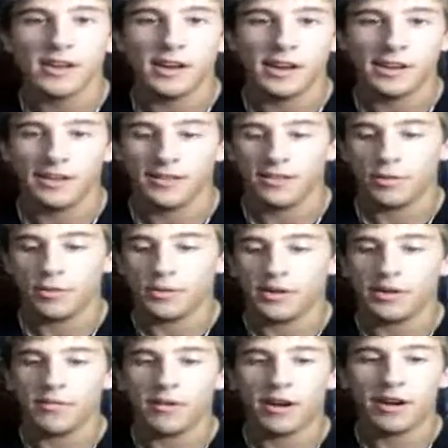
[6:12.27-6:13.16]
and it'll open
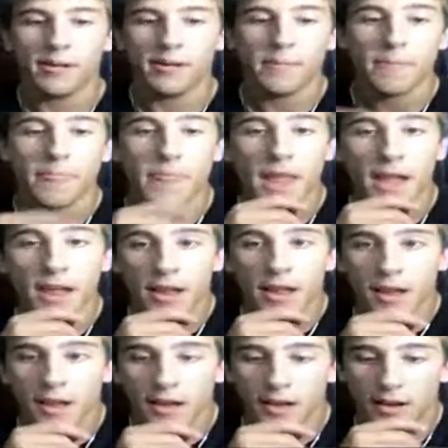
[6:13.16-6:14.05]
it right
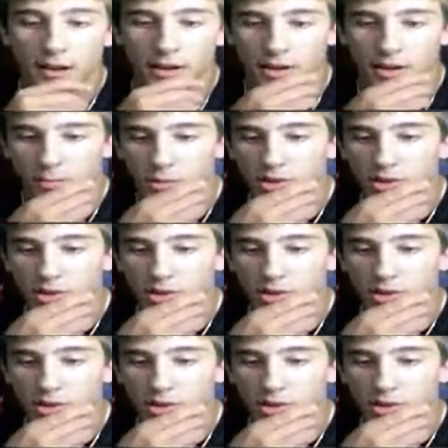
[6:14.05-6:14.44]
up.